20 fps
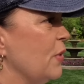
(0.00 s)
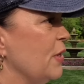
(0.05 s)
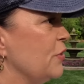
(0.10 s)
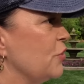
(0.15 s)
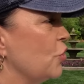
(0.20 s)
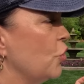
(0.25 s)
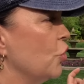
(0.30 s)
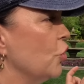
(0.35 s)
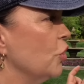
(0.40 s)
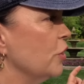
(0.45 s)

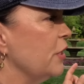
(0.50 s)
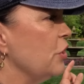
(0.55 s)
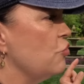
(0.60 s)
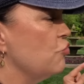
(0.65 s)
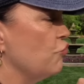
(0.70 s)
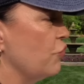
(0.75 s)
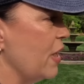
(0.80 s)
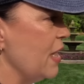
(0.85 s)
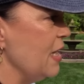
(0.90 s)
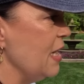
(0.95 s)
he's currently
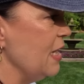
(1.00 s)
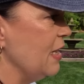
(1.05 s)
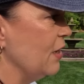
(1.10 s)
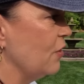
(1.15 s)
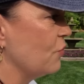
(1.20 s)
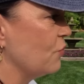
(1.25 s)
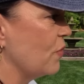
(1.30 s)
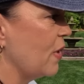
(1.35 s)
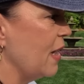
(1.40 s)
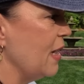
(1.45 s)
draining
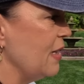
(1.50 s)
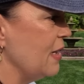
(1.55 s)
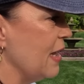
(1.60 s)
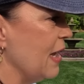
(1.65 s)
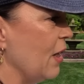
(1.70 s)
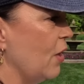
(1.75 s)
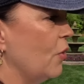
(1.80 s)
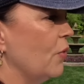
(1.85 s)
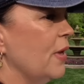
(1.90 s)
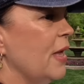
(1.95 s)
it right
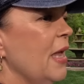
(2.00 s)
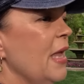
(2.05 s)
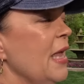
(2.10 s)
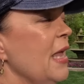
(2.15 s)
now.